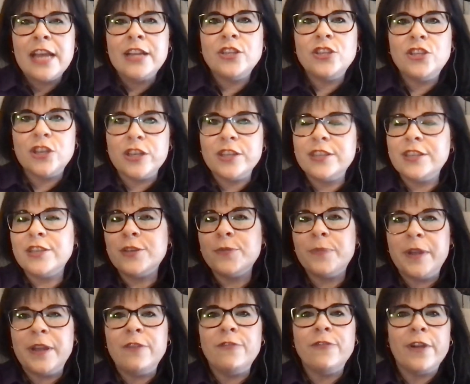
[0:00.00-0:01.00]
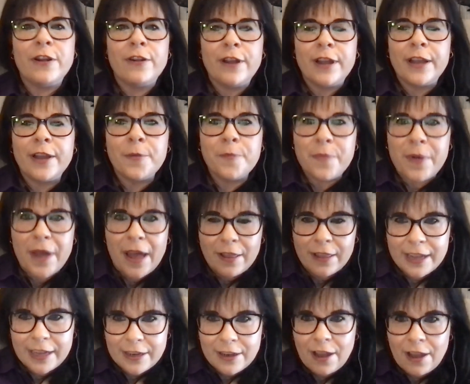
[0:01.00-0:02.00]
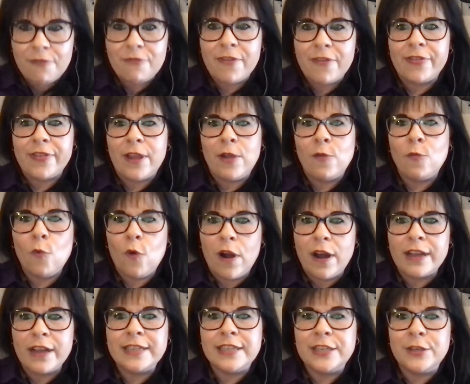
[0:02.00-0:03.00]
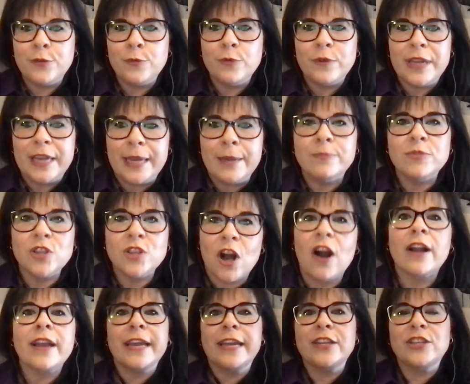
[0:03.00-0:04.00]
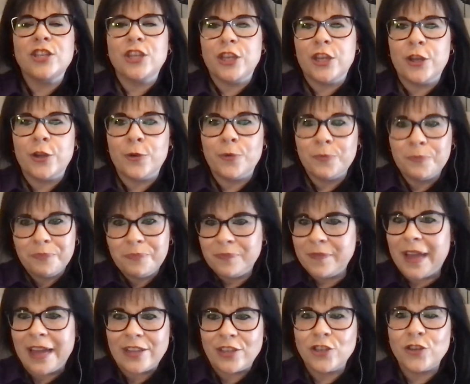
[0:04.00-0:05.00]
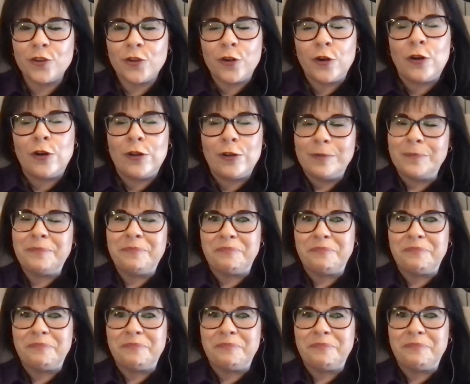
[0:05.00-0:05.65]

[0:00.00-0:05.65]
just to be very compelling enough that they want to keep talking to you that's your goal